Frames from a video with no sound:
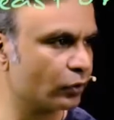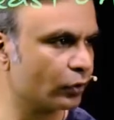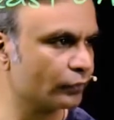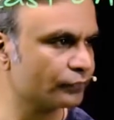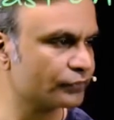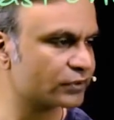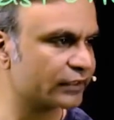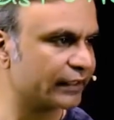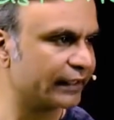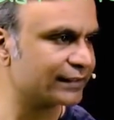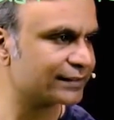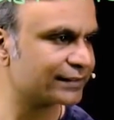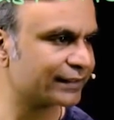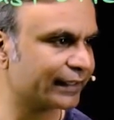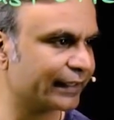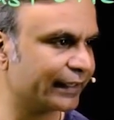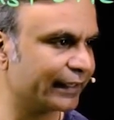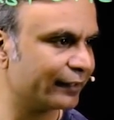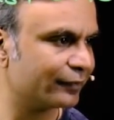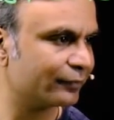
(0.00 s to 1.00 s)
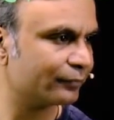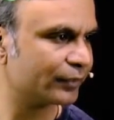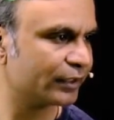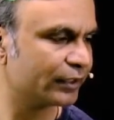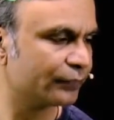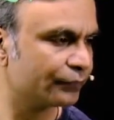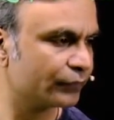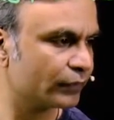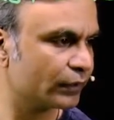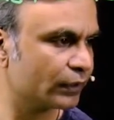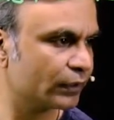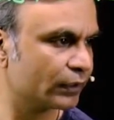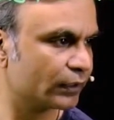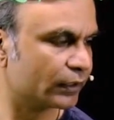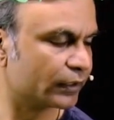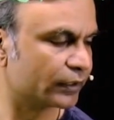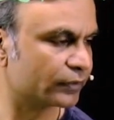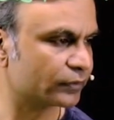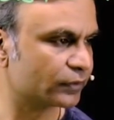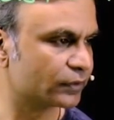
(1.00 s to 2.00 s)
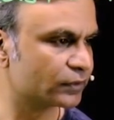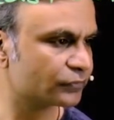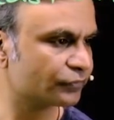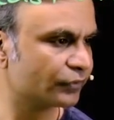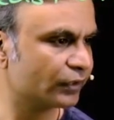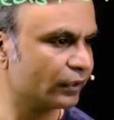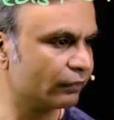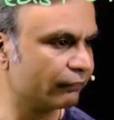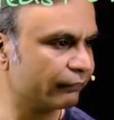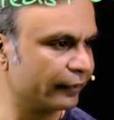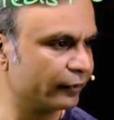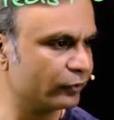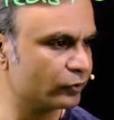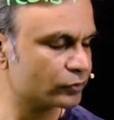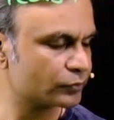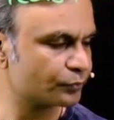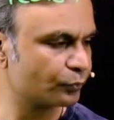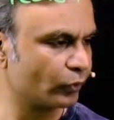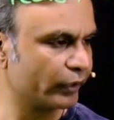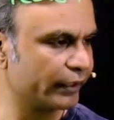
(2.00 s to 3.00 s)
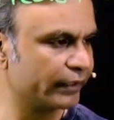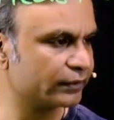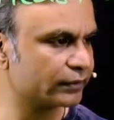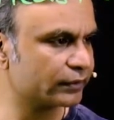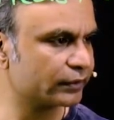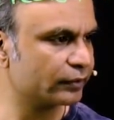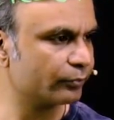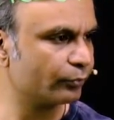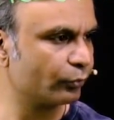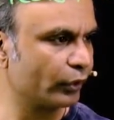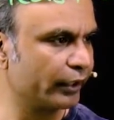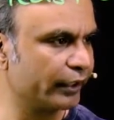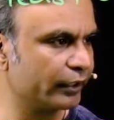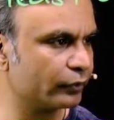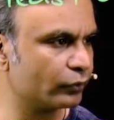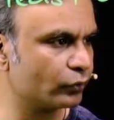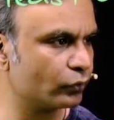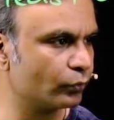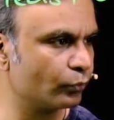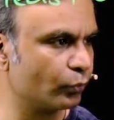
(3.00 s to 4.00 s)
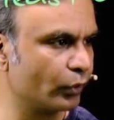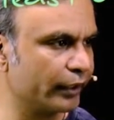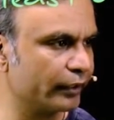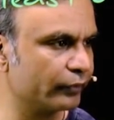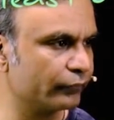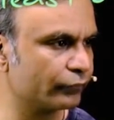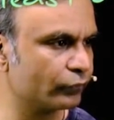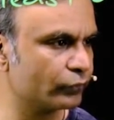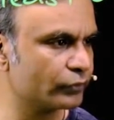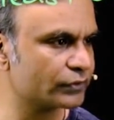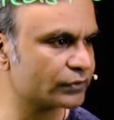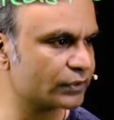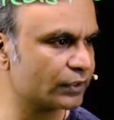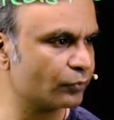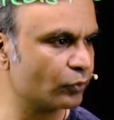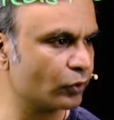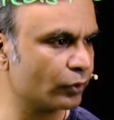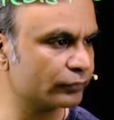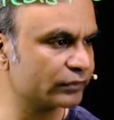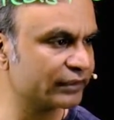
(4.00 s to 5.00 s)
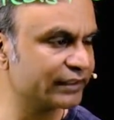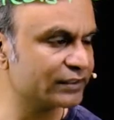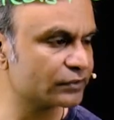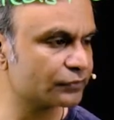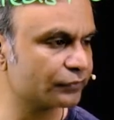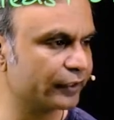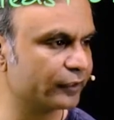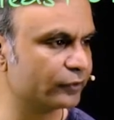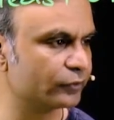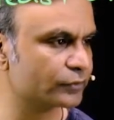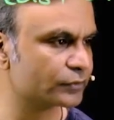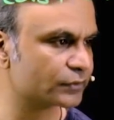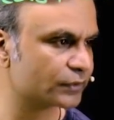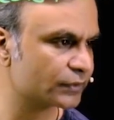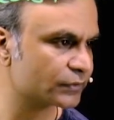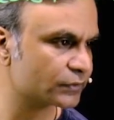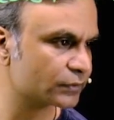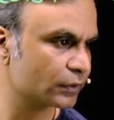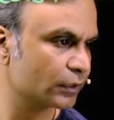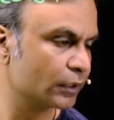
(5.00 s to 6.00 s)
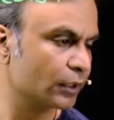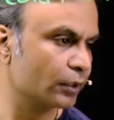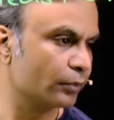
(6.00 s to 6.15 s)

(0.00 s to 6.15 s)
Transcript: of sets A and B. In this we have values 0.3, 0.2, 0.4. Sum of these values is